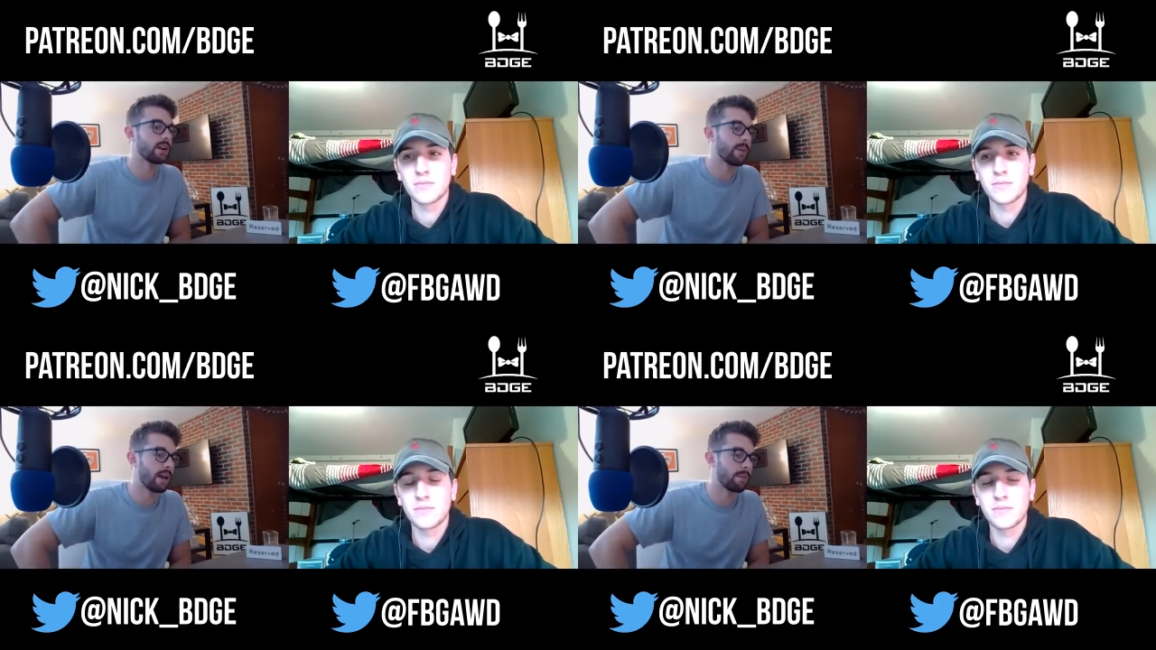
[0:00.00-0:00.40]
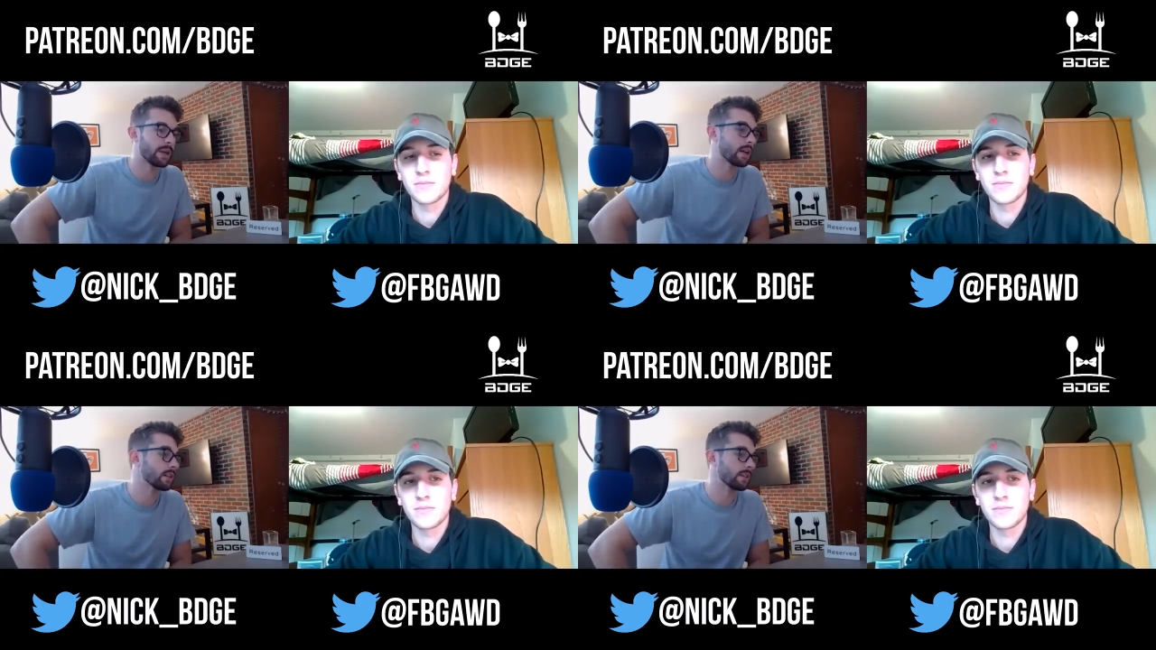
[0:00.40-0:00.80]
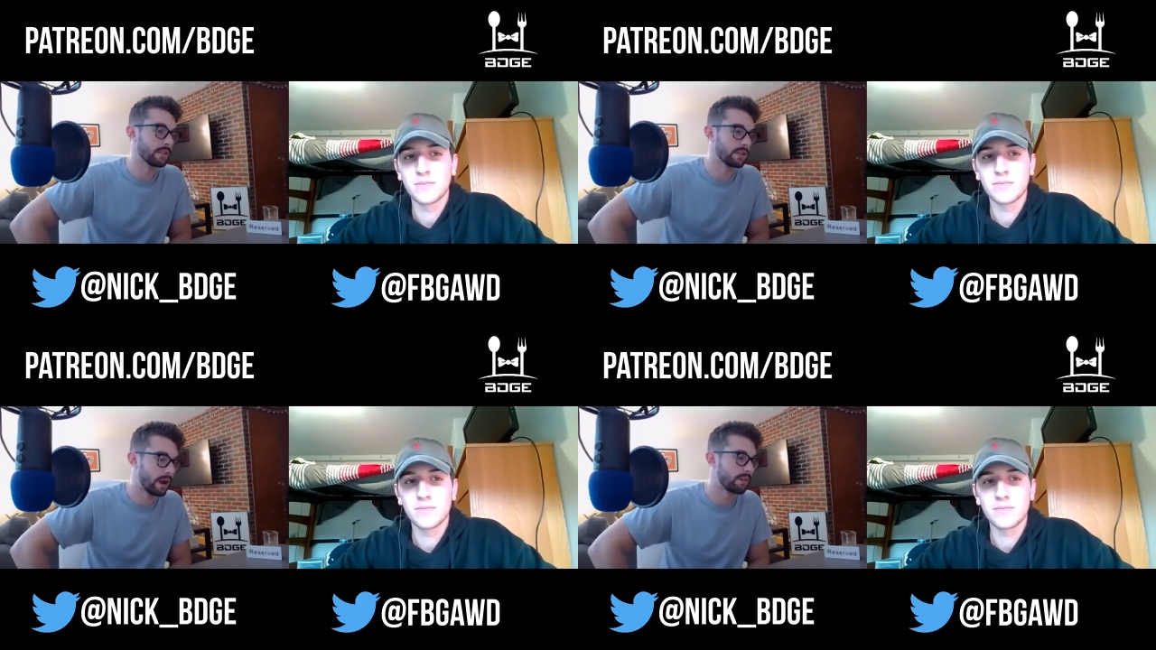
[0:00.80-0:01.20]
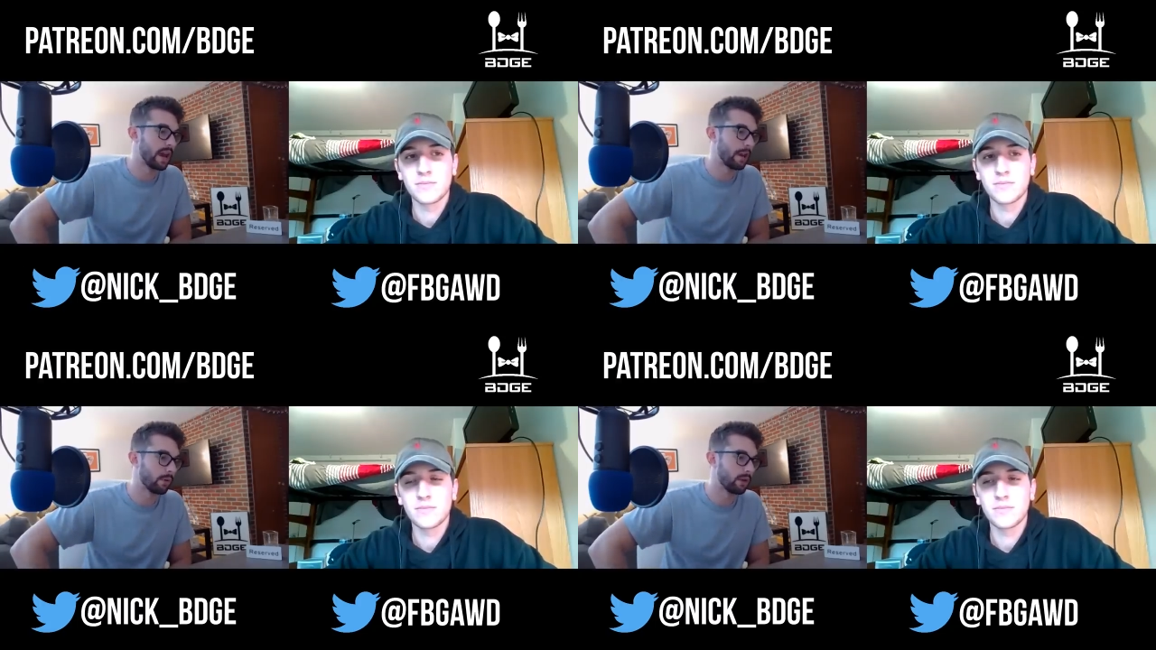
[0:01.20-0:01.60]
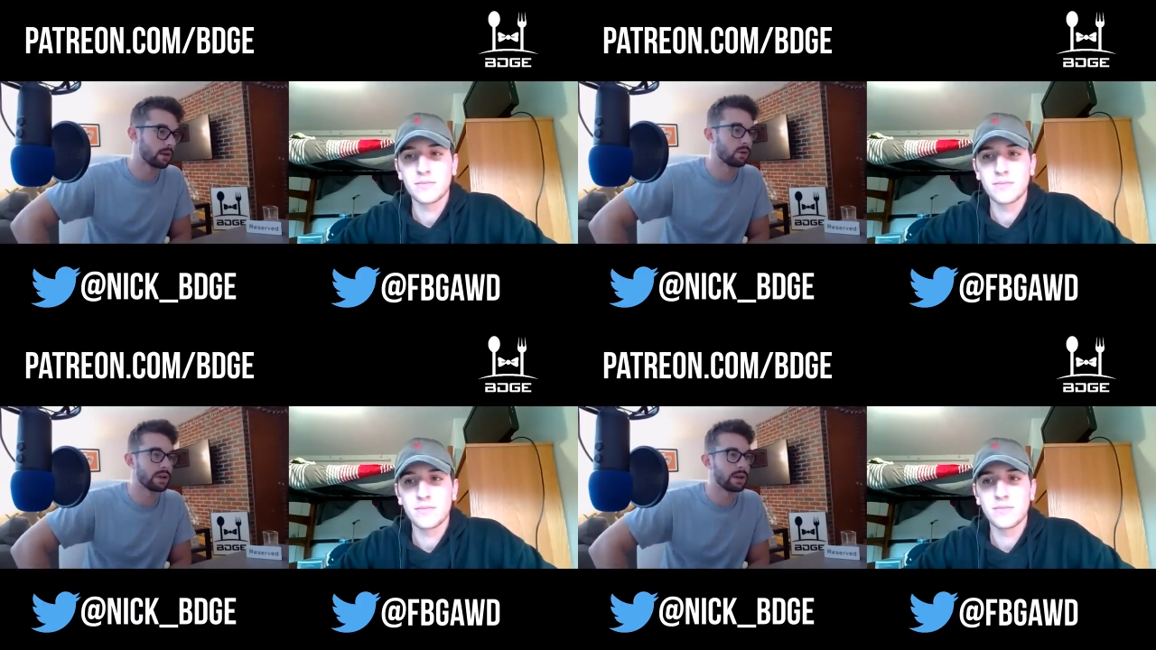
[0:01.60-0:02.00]
Speaker 1: about him because of the draft capital. Had
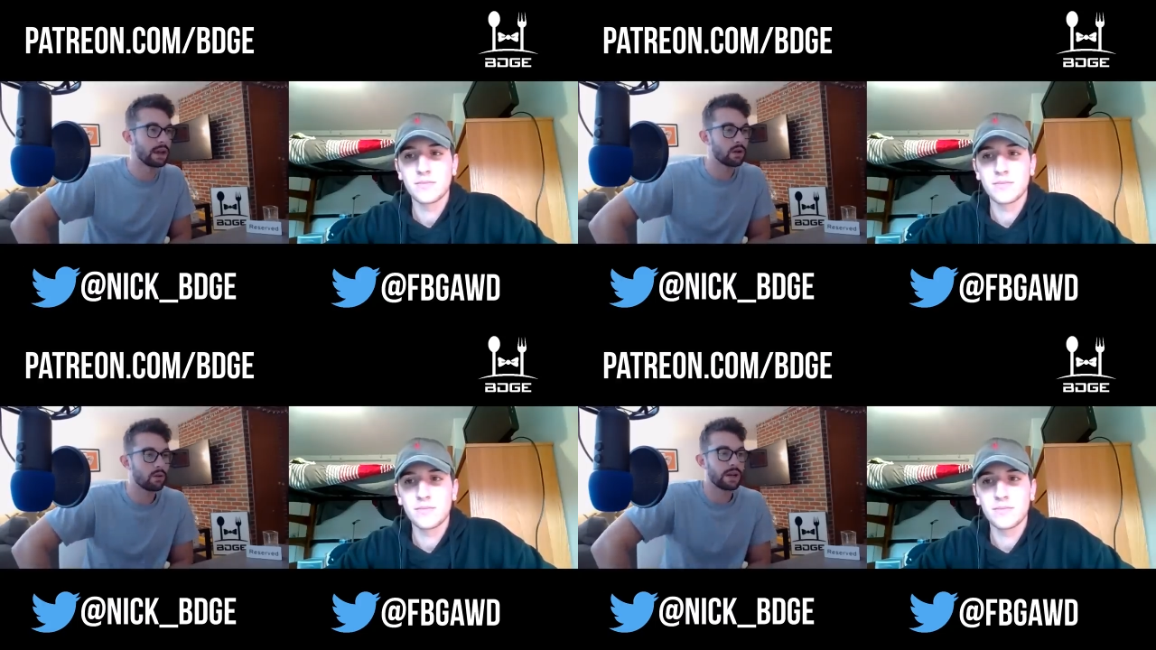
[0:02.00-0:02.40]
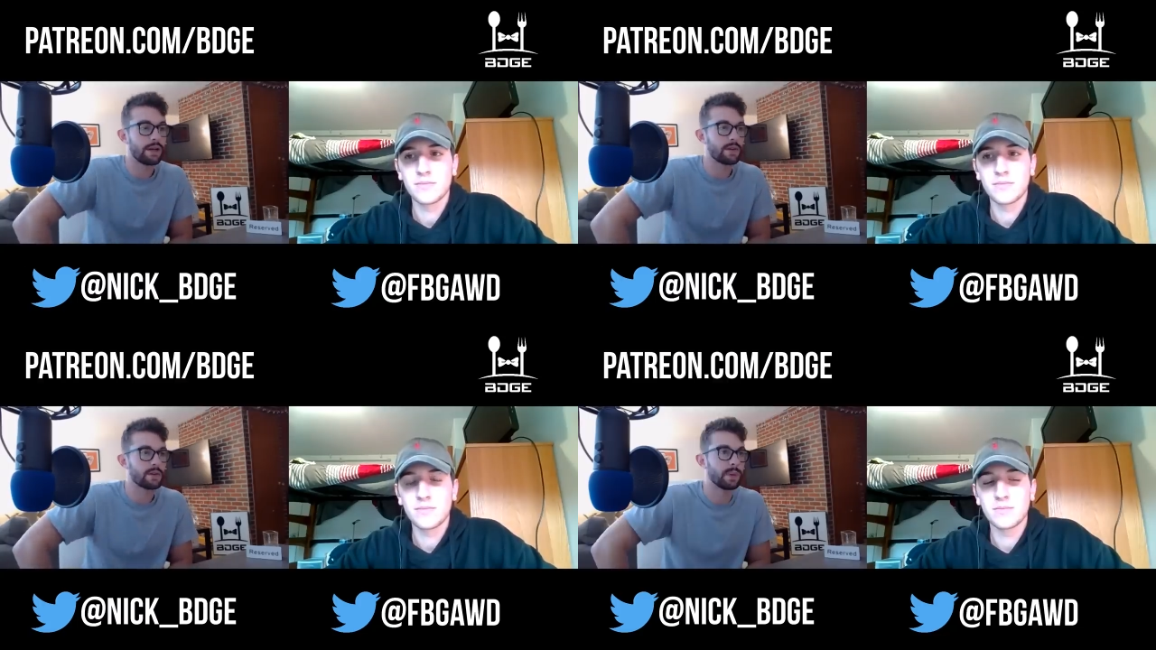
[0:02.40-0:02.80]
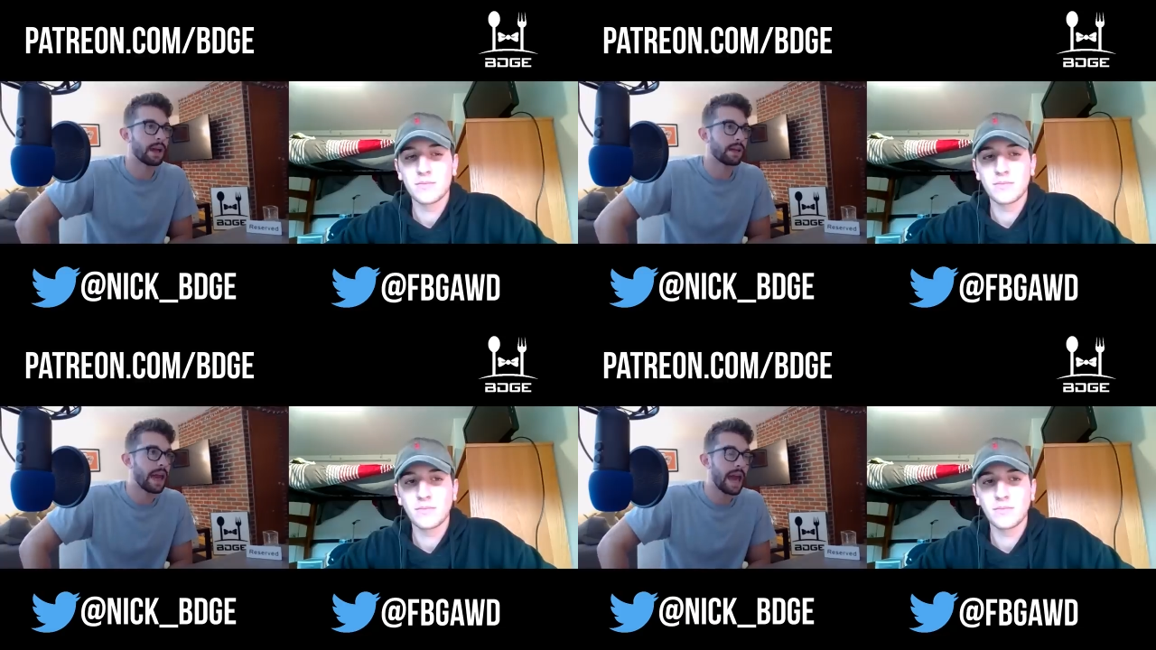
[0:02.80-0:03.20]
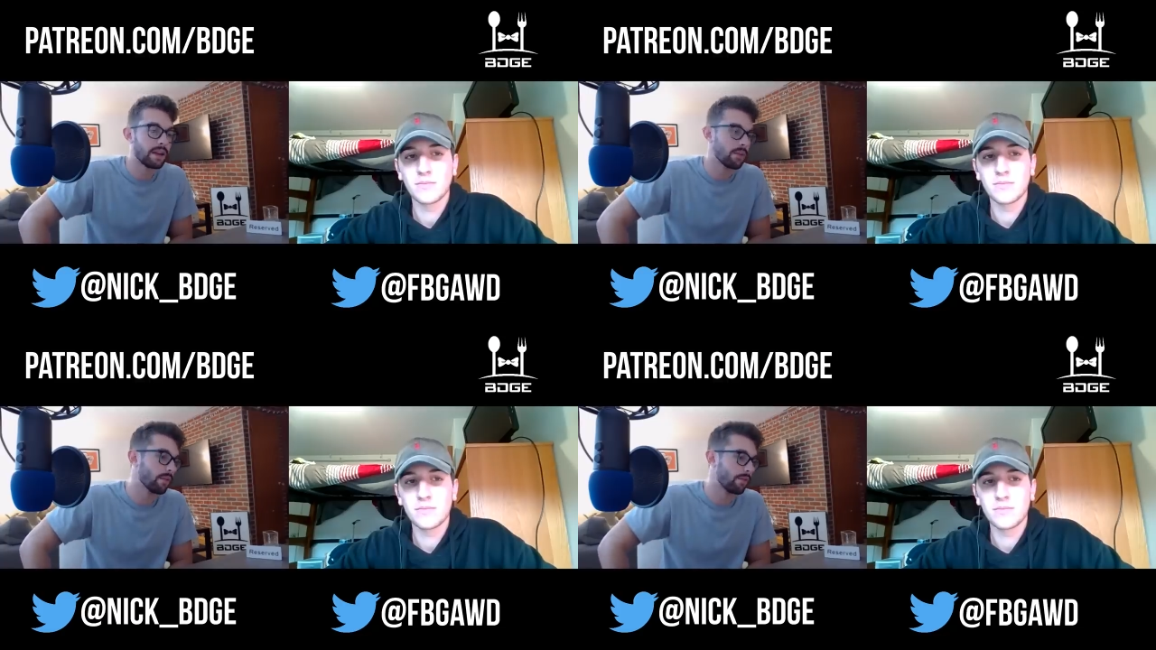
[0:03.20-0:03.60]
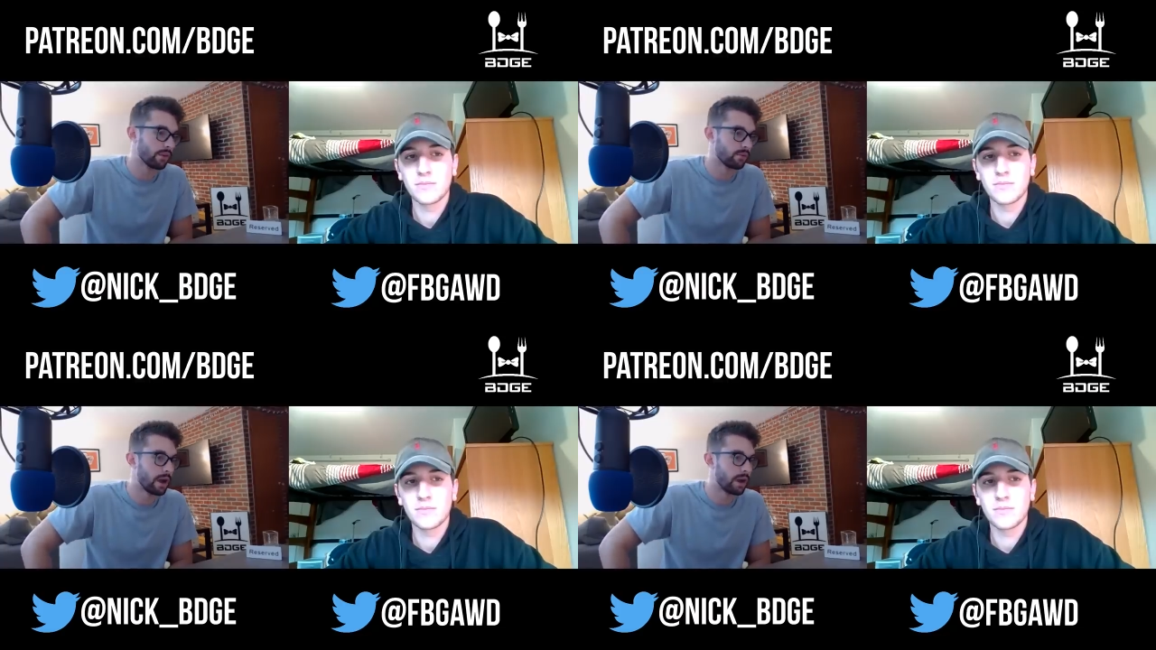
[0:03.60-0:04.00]
Corey had Corey Davis been at the end of the first
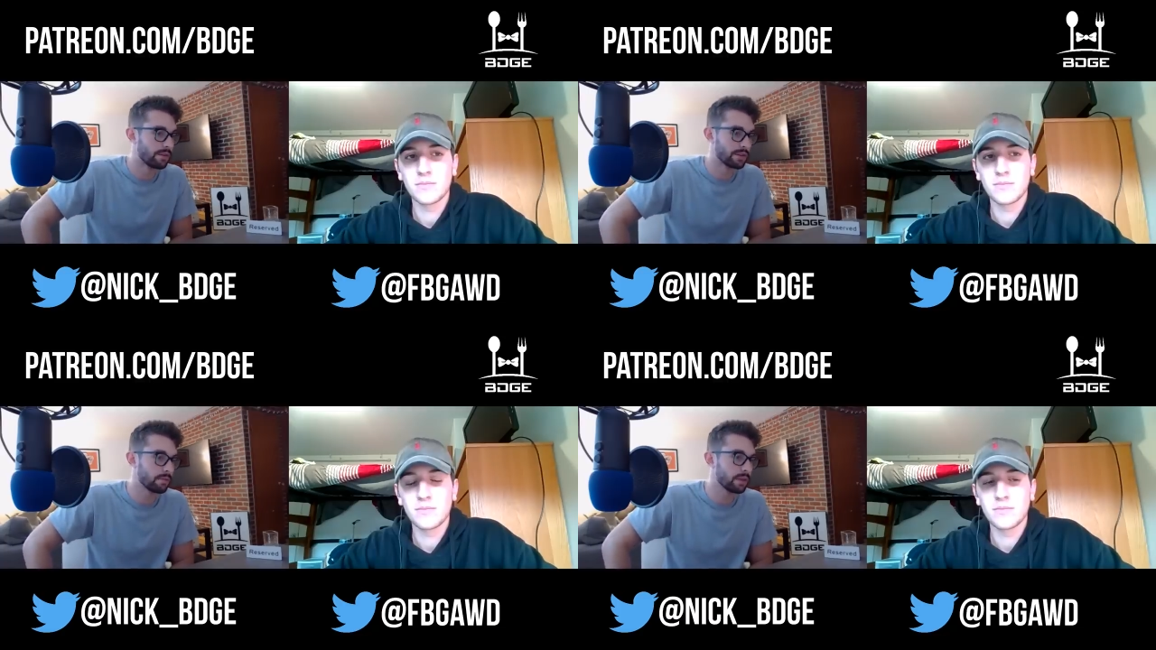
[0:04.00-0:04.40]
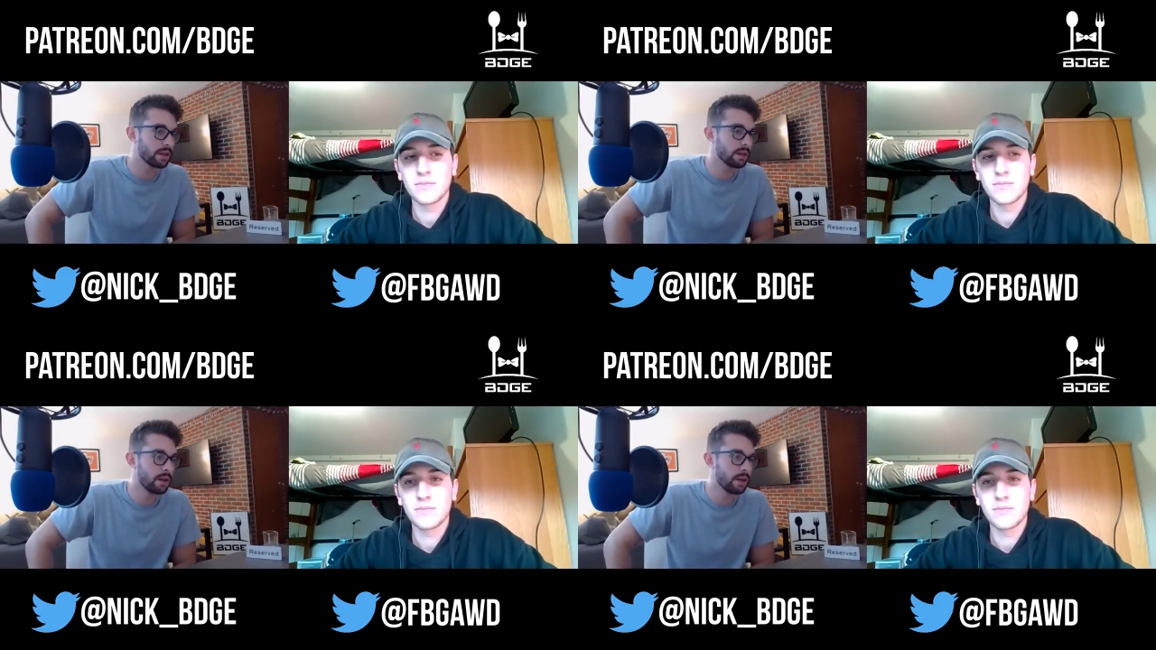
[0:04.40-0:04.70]
round or something,